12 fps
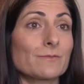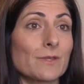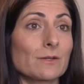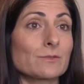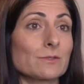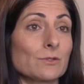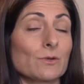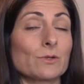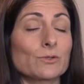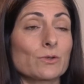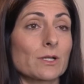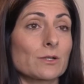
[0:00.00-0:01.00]
of thousands, you know,
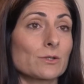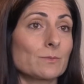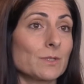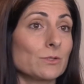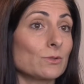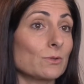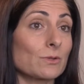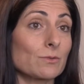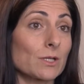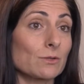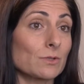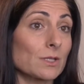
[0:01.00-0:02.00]
a truck could be two or
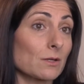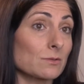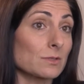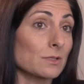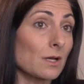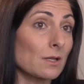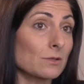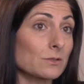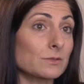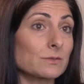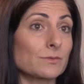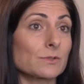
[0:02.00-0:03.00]
three hundred thousand
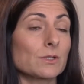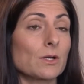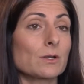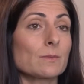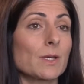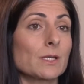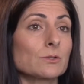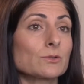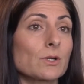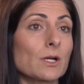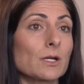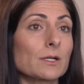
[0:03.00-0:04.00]
dollars for an automated
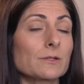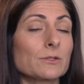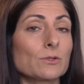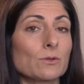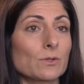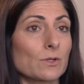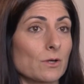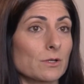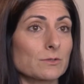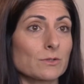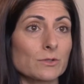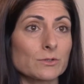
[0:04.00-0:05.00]
truck. You know, the
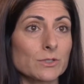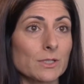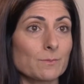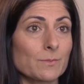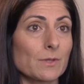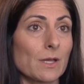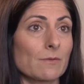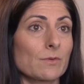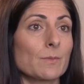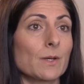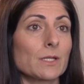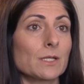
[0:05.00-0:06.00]
carts aren't cheap.
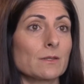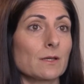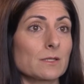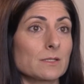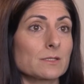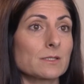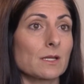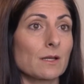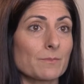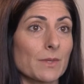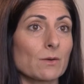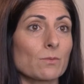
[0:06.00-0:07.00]
Everybody that is set
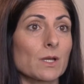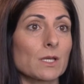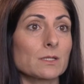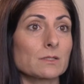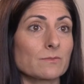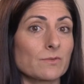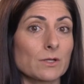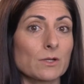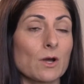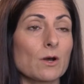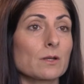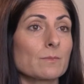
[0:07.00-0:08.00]
up that way, it's a
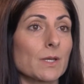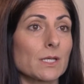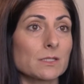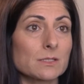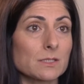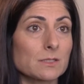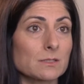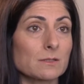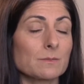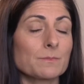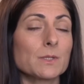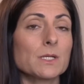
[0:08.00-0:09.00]
very automated
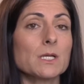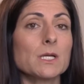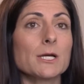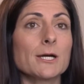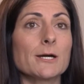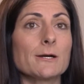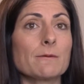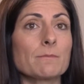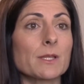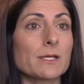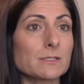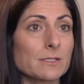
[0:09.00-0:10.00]
system,
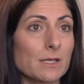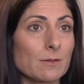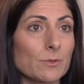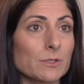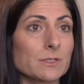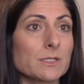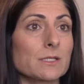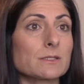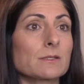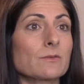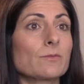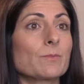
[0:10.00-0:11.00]
um, less labor
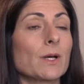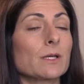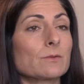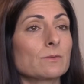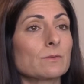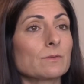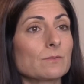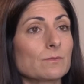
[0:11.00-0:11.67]
intensive, but